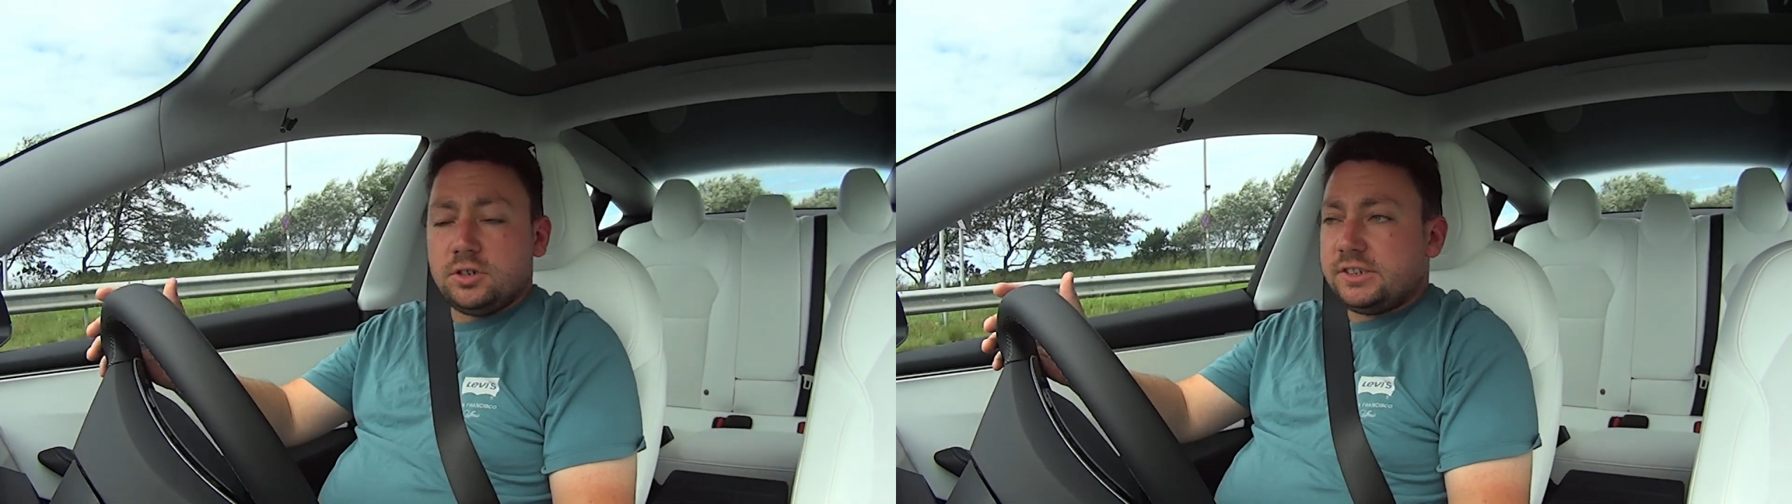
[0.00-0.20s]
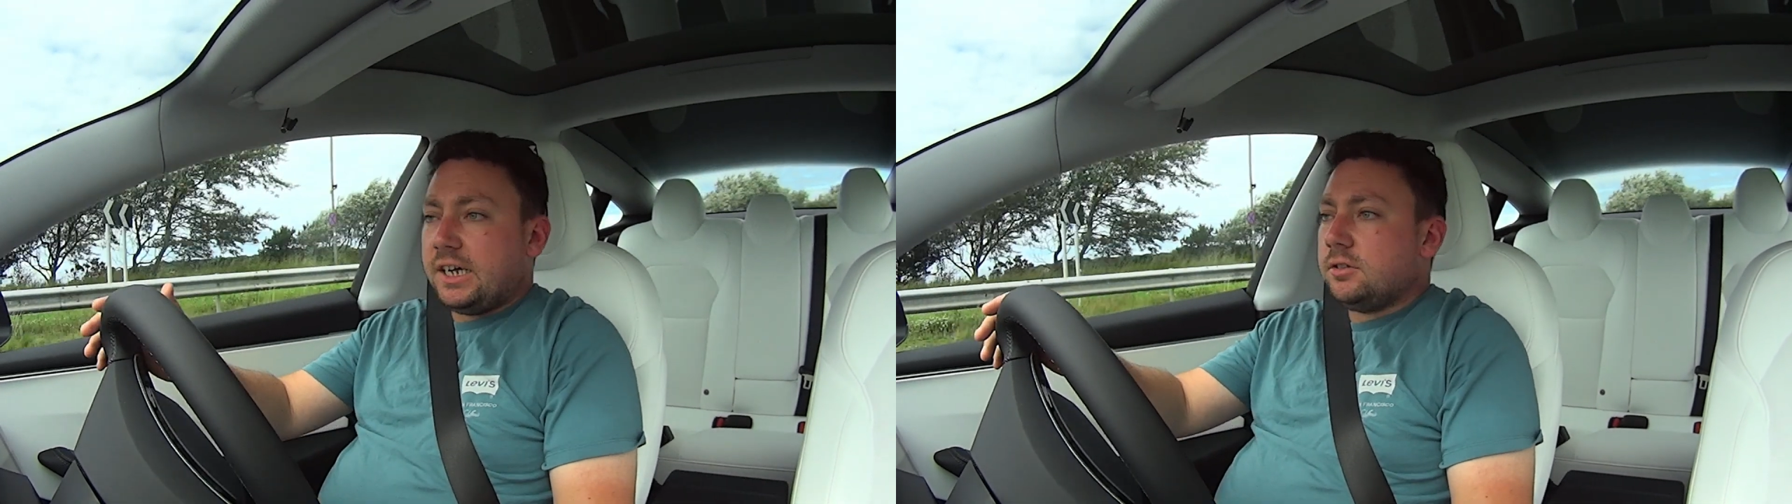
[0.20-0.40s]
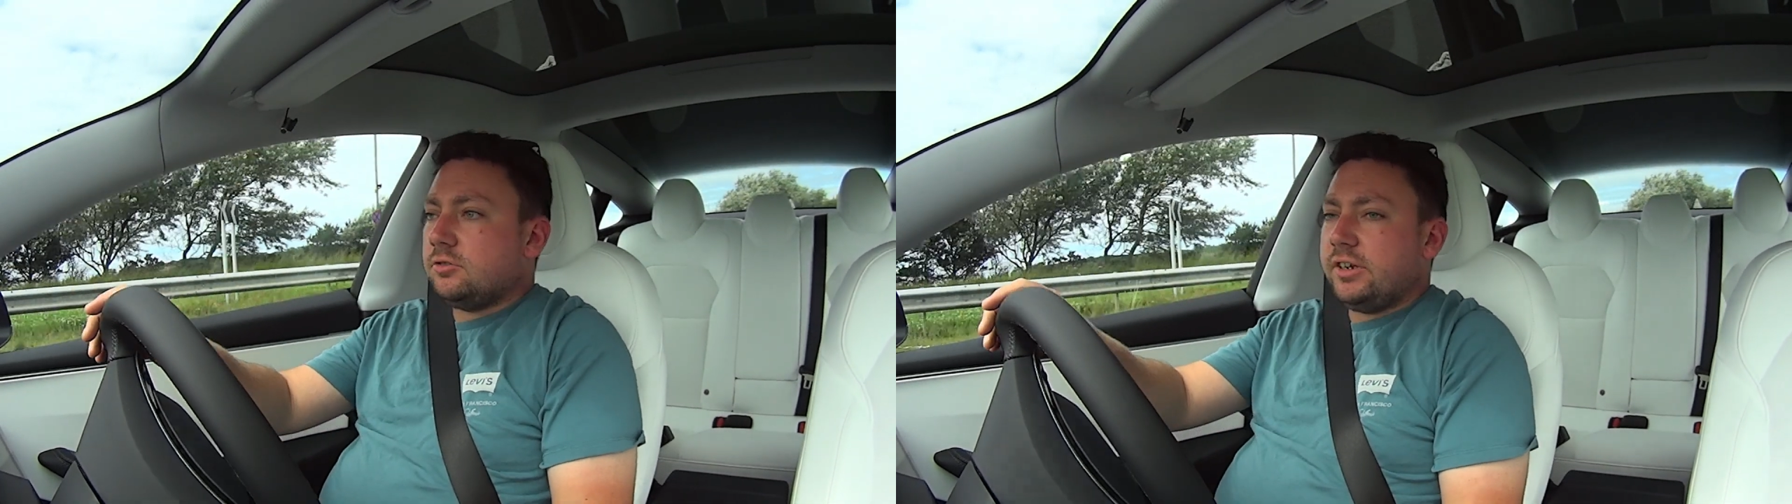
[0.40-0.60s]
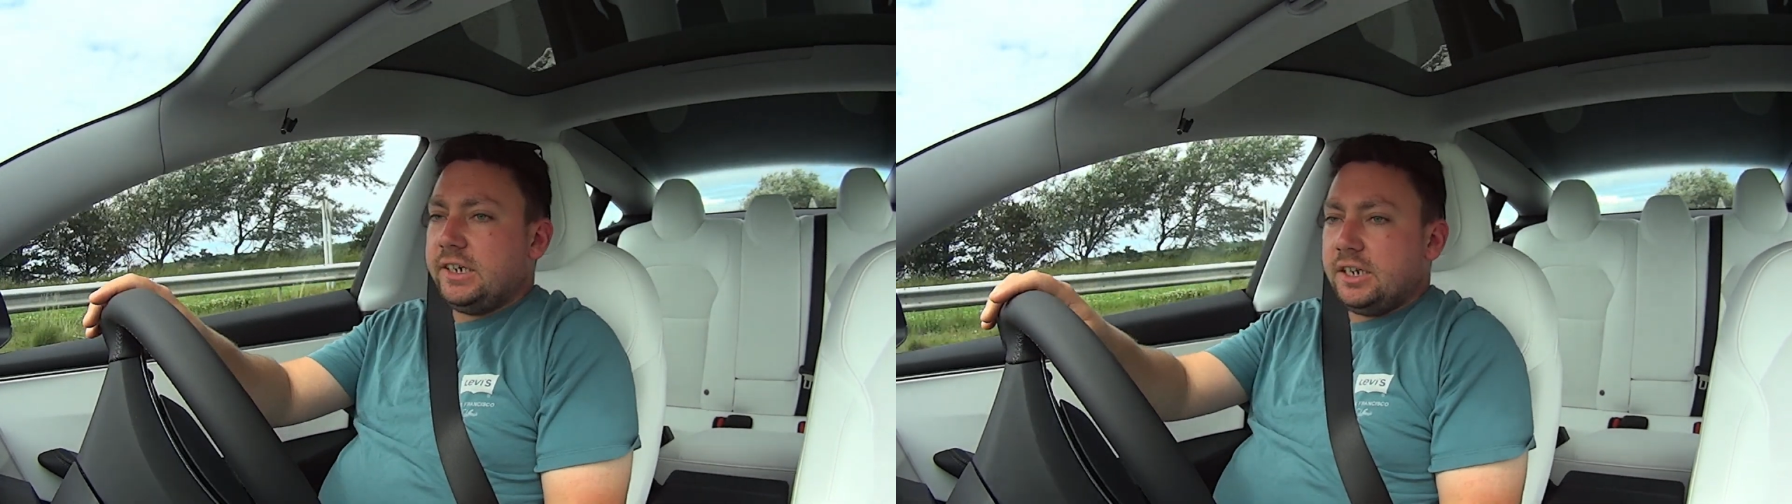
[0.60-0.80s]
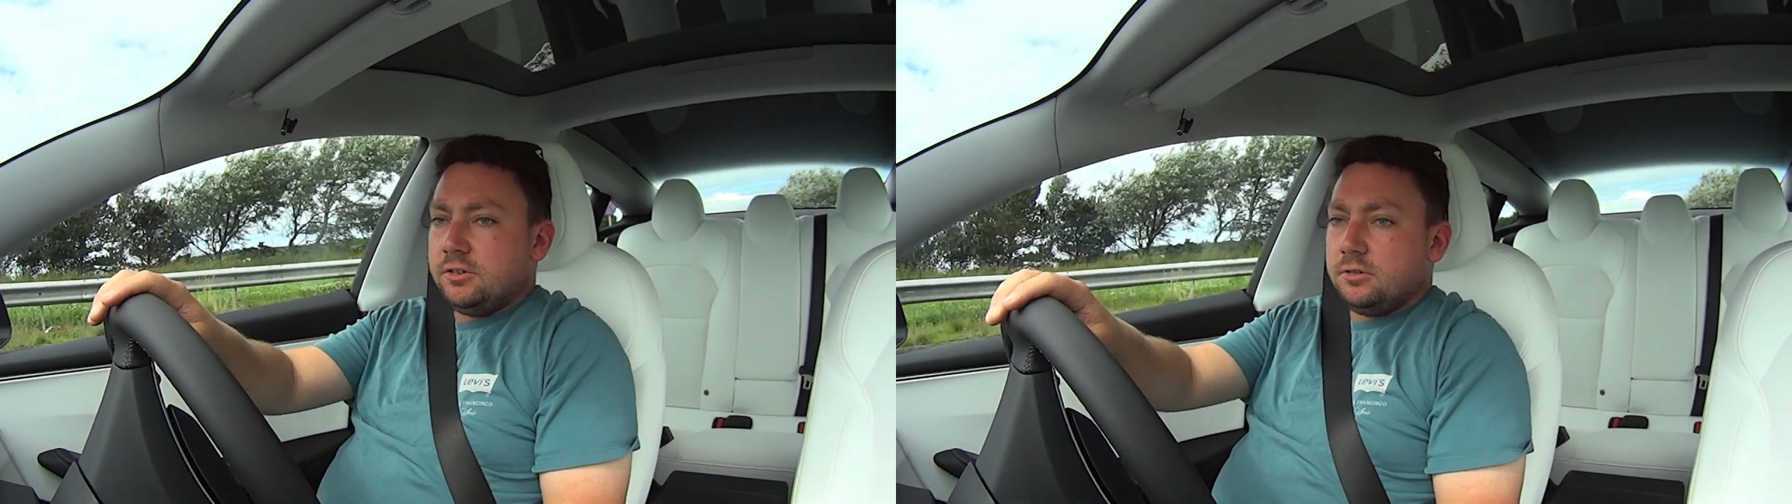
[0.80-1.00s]
standard right
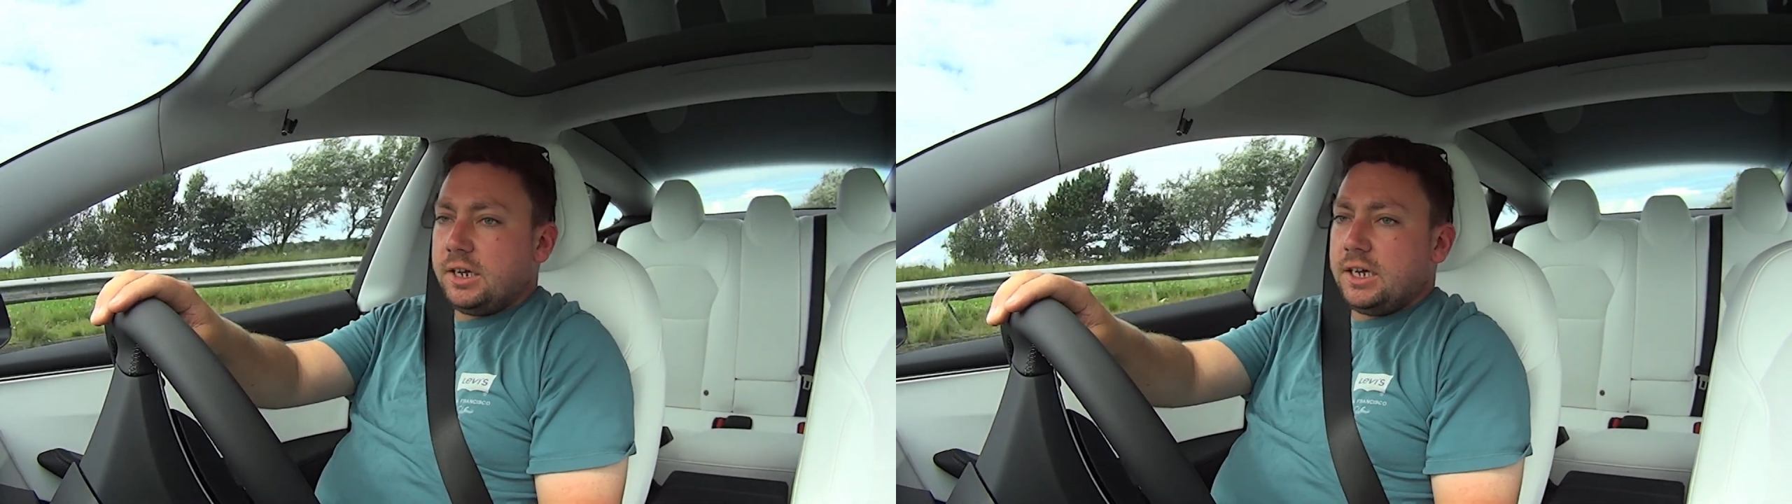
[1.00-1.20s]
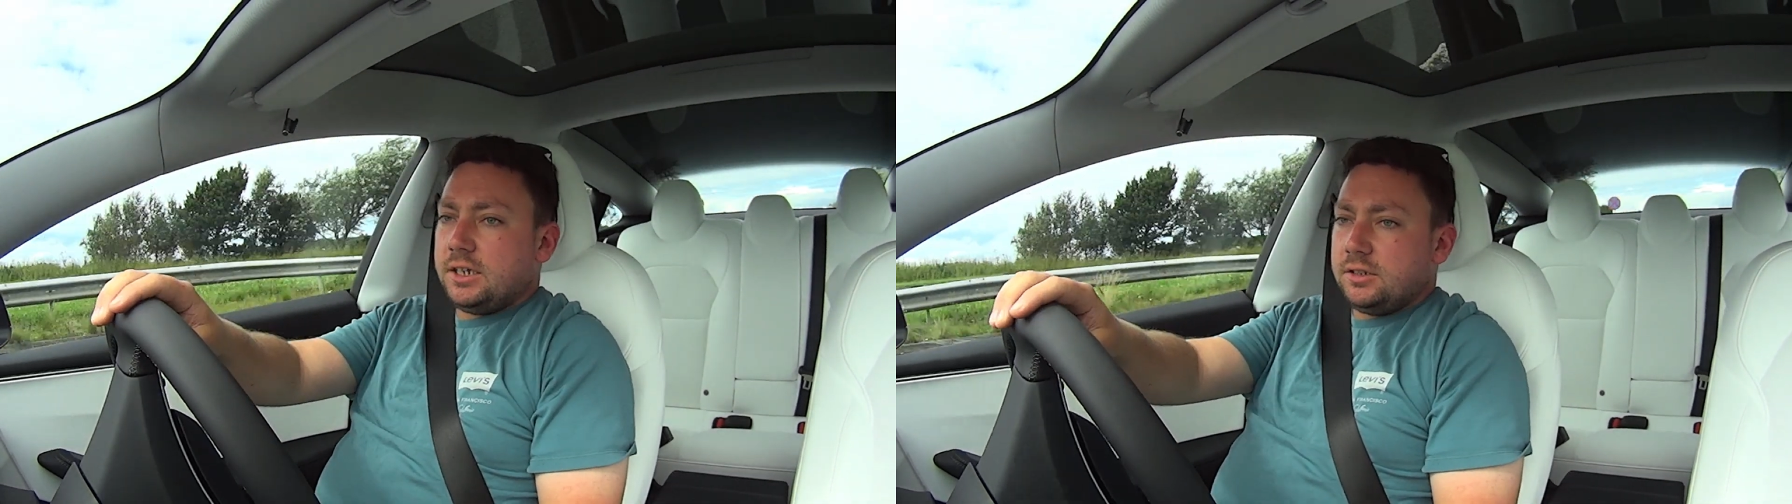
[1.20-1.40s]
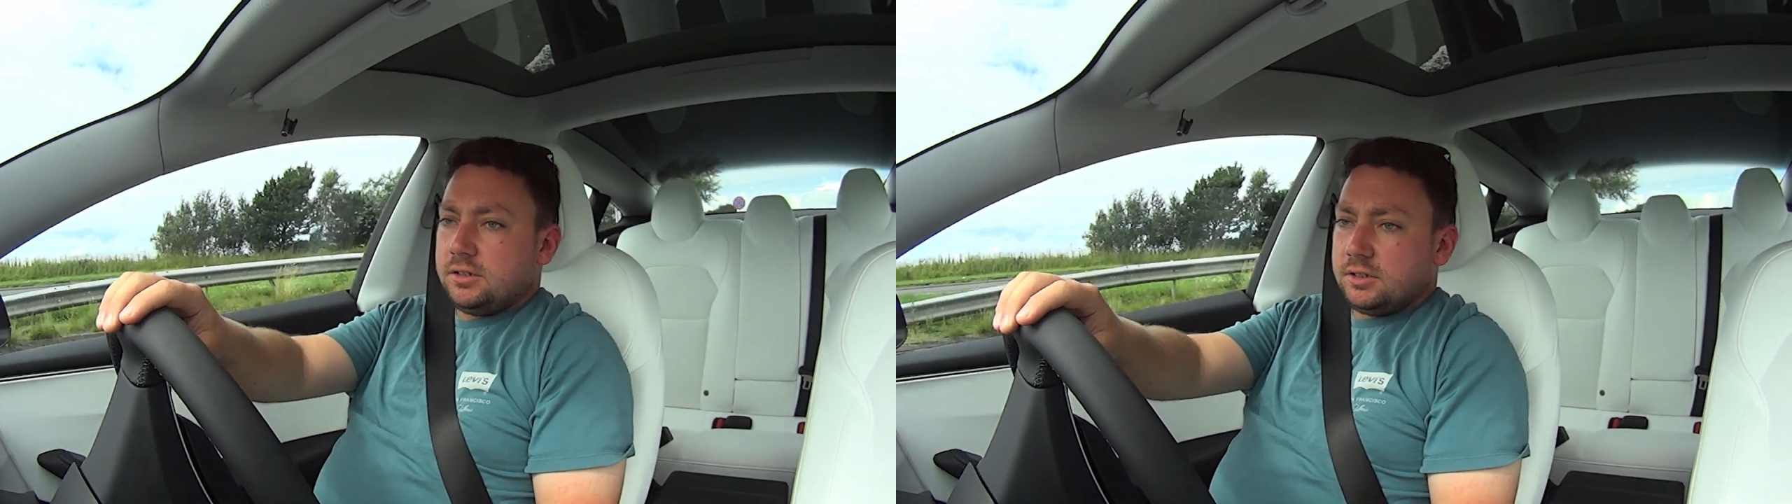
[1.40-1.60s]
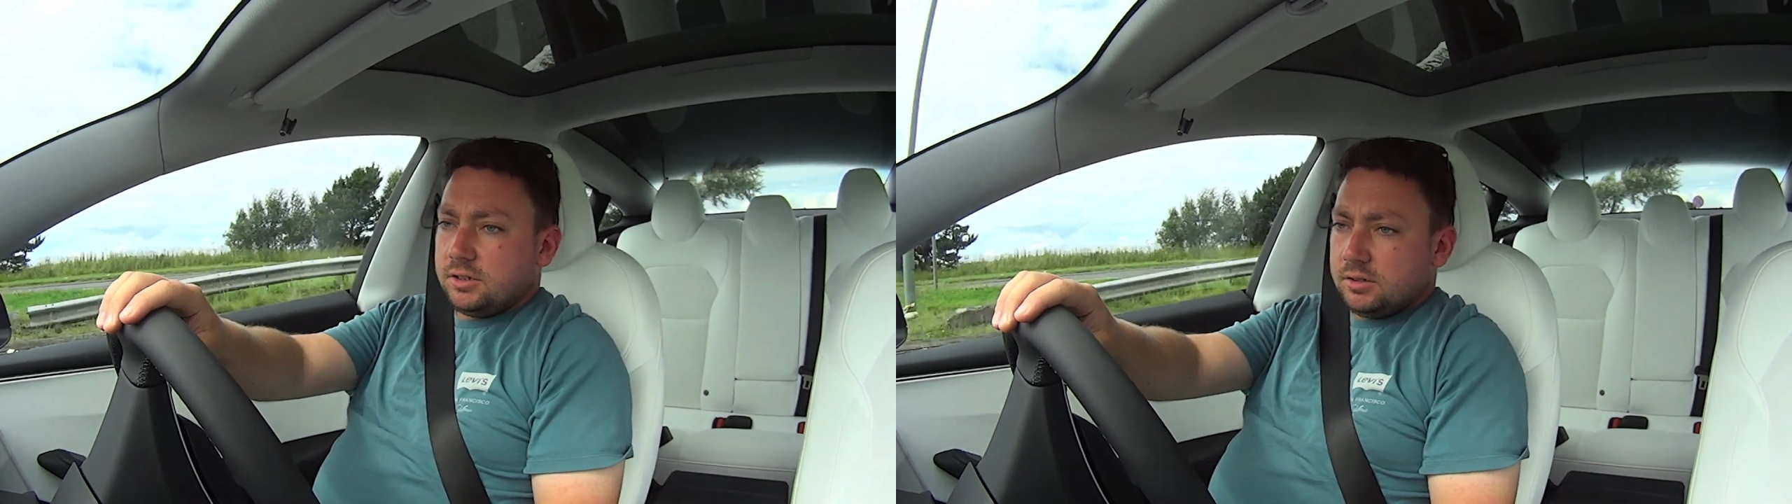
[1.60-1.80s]
now, and